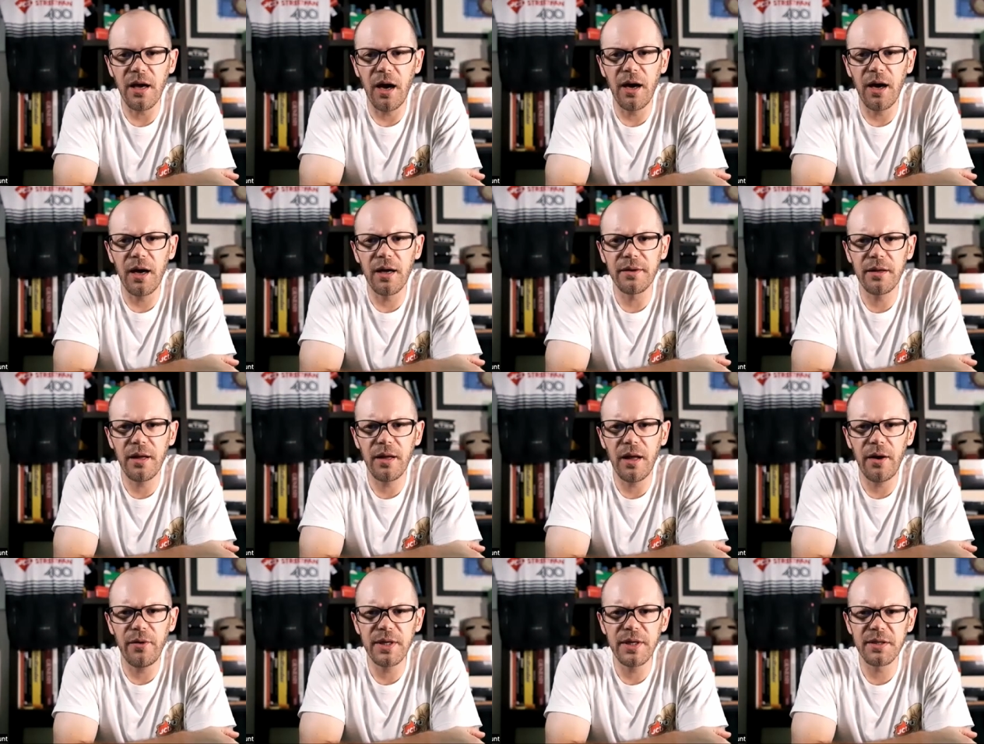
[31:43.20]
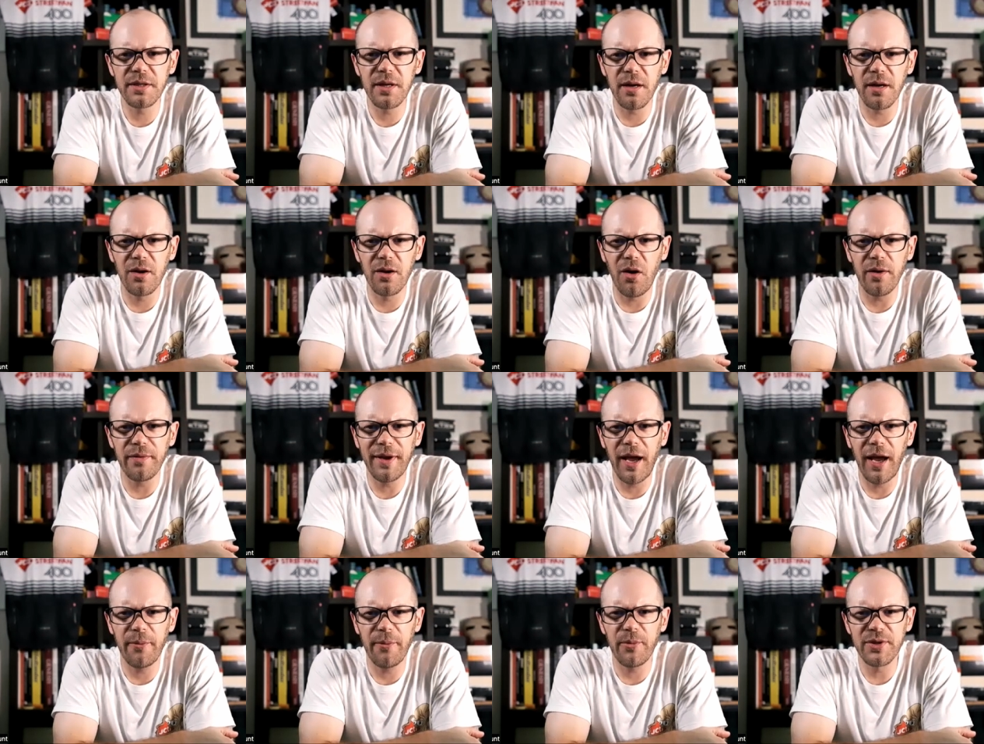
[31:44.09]
uh, there is still a lot of
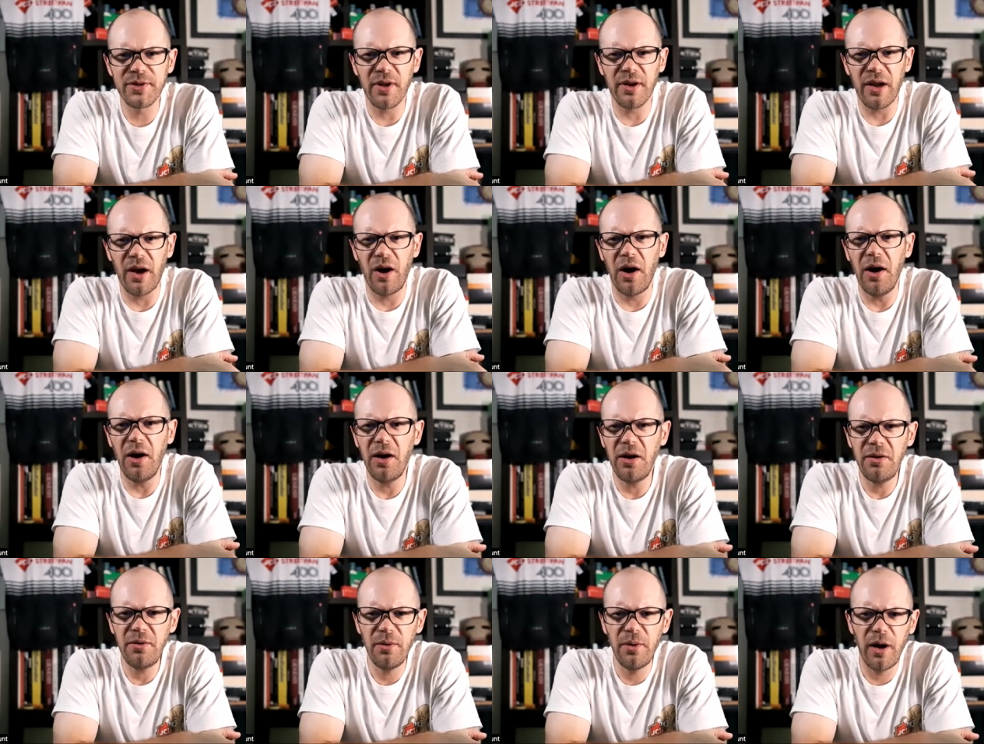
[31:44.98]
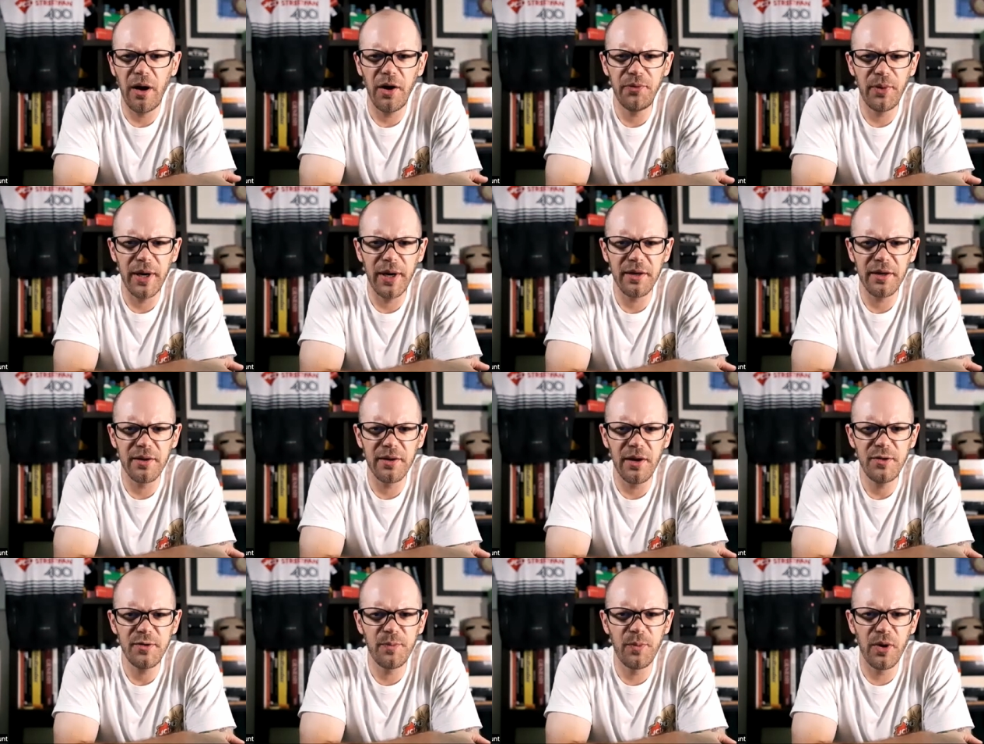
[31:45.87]
cameras that are
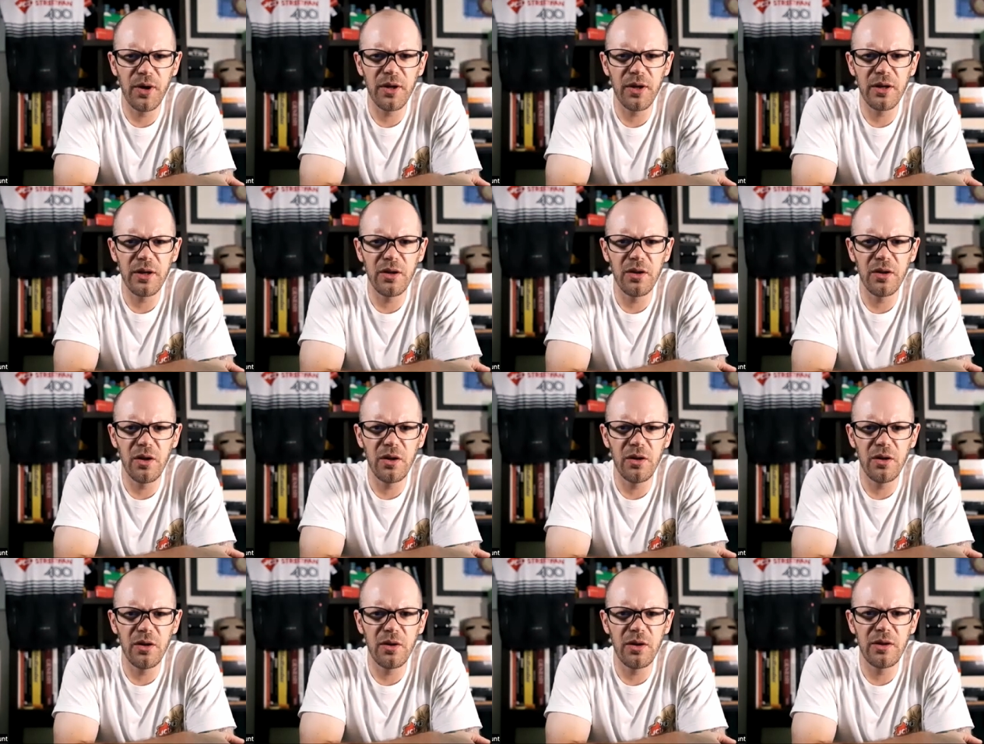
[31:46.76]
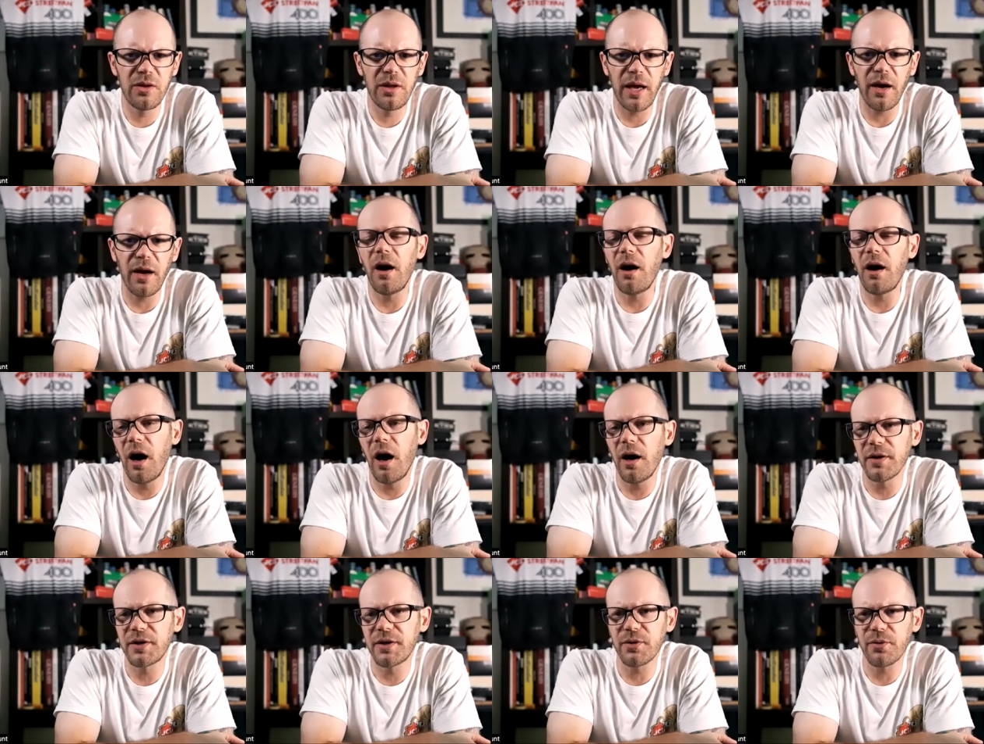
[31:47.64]
unrecognized, but they are
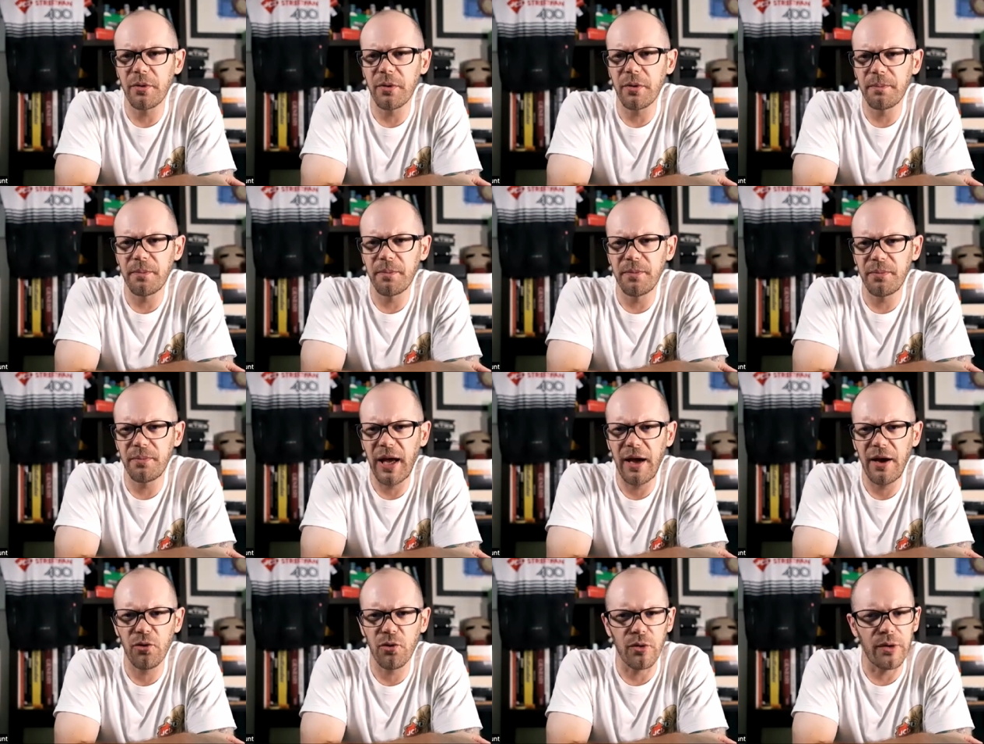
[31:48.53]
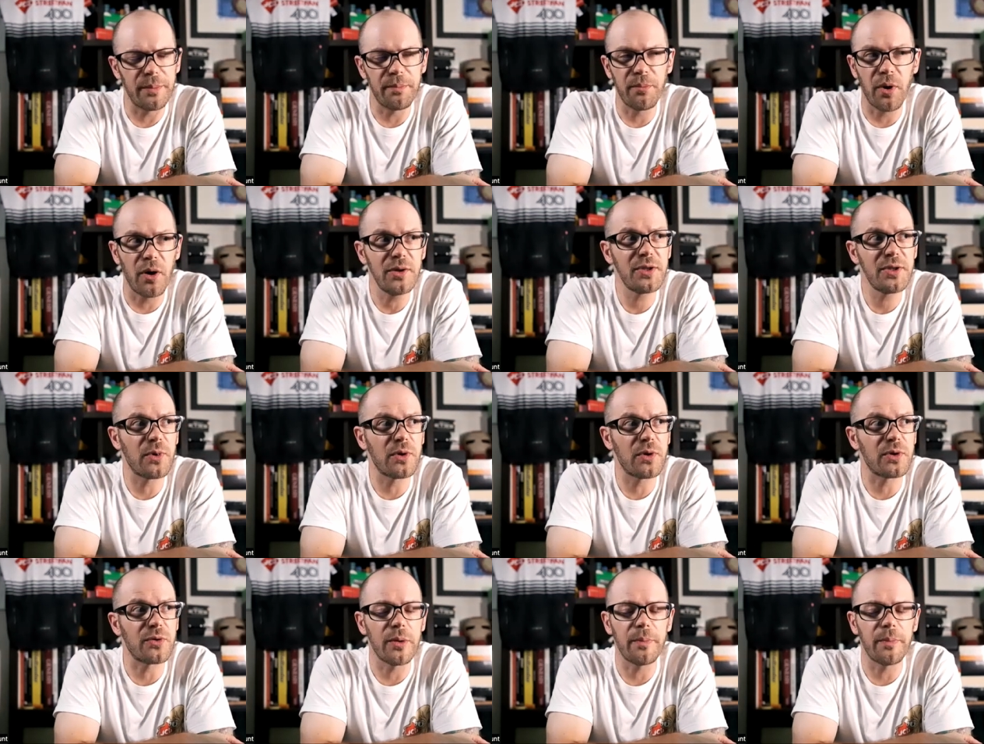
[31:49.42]
hard to repair or
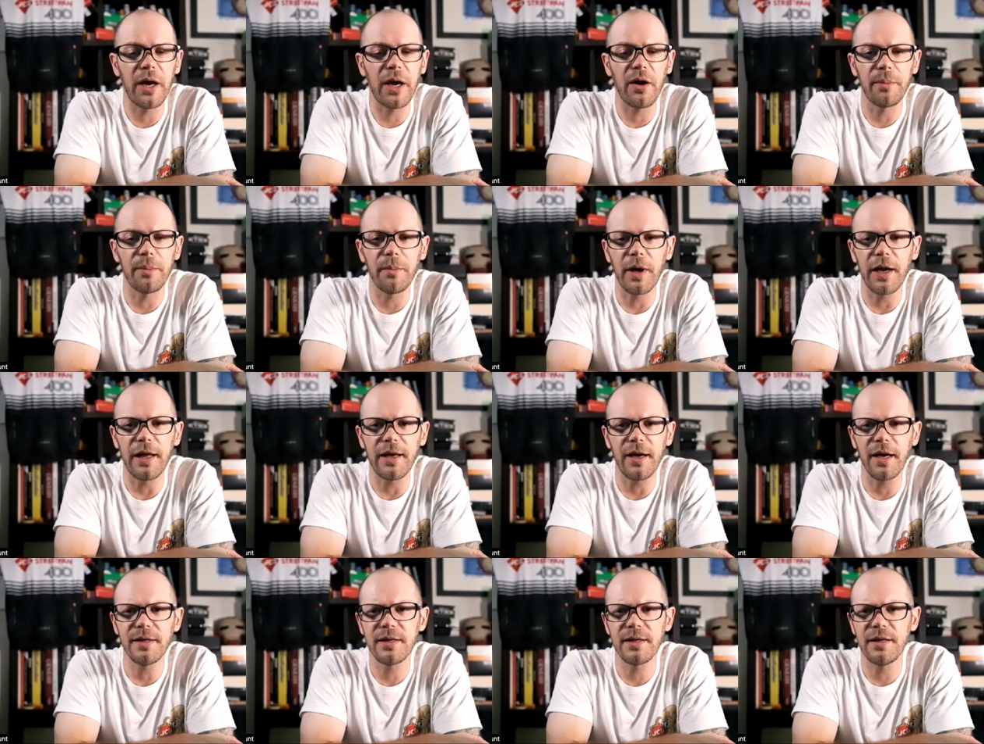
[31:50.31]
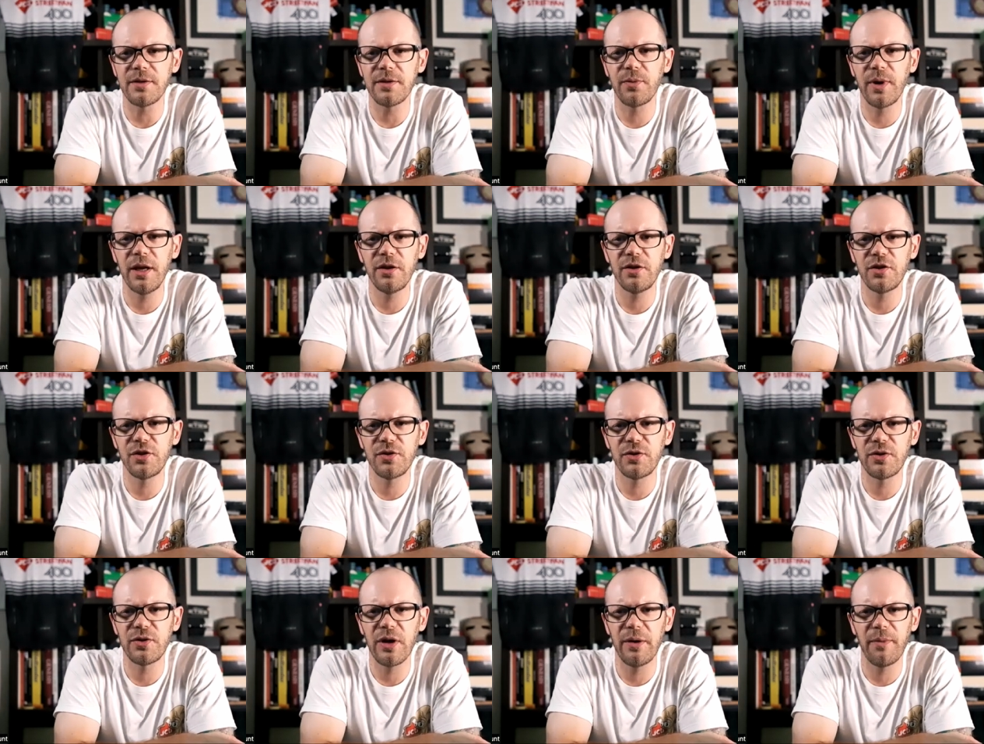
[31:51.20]
impossible to repair in many cases, which
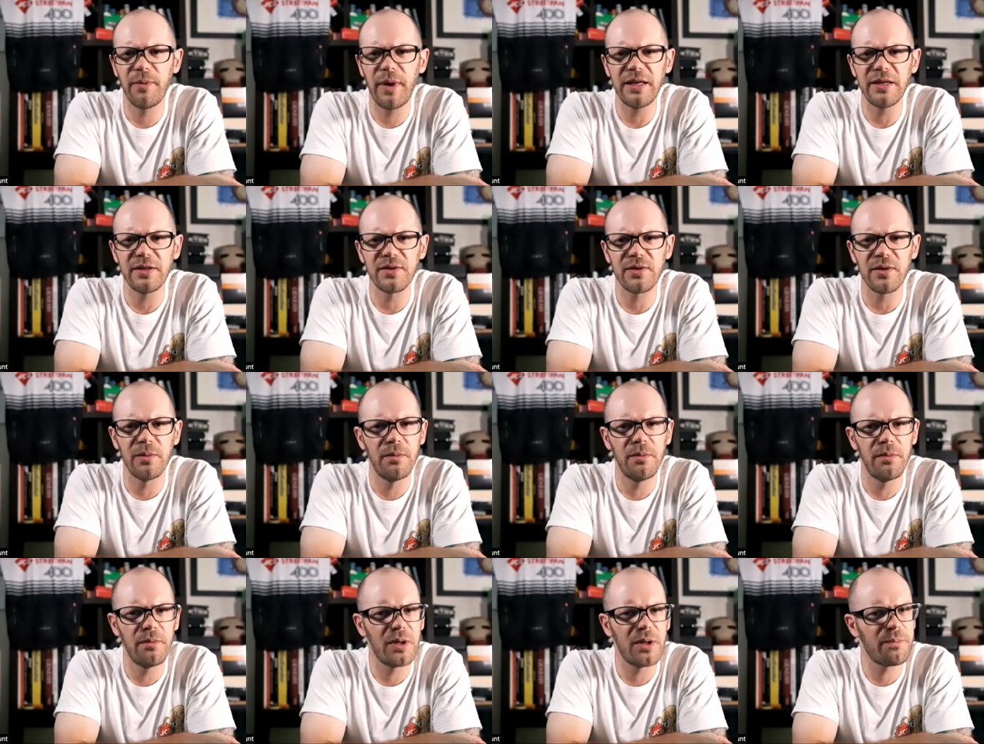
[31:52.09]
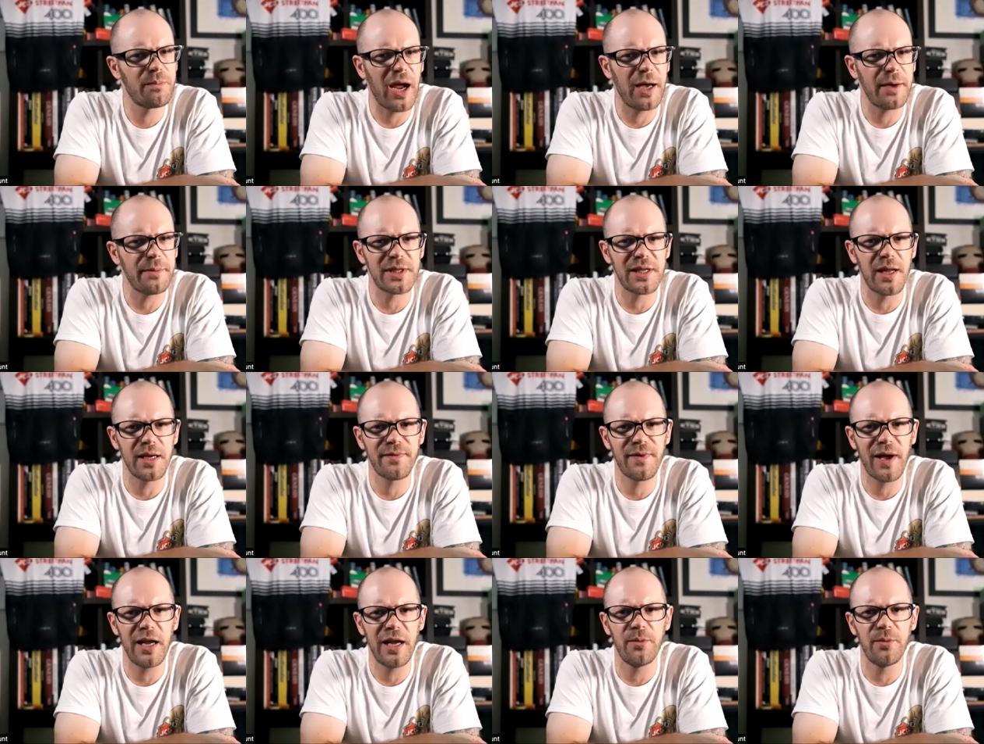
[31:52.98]
makes them perhaps less
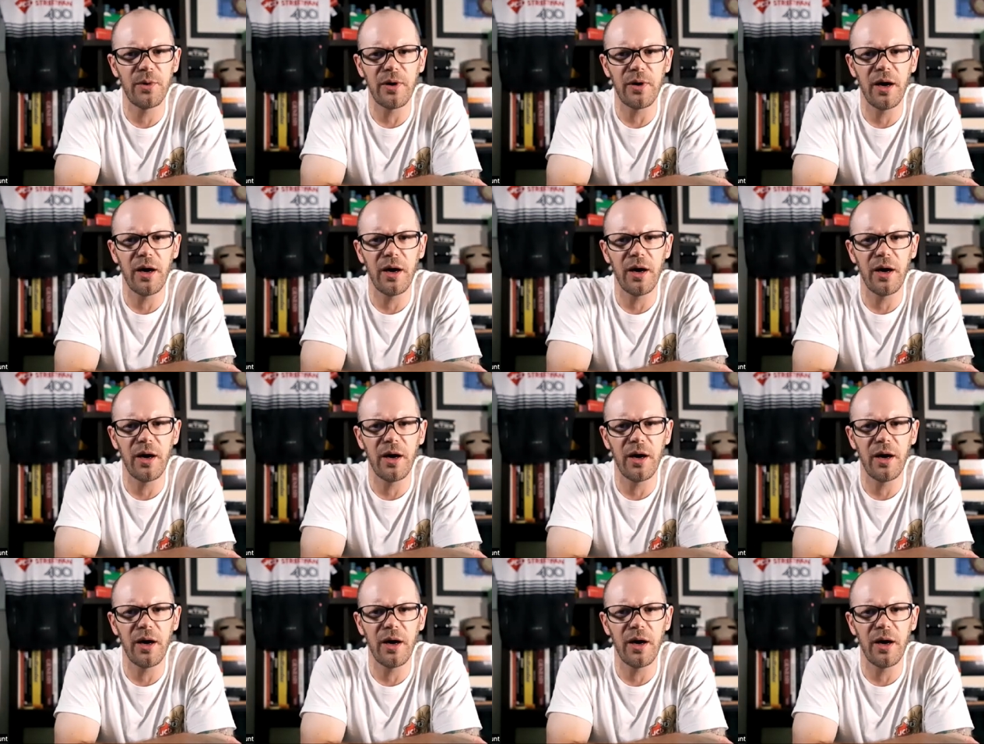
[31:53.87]
valuable.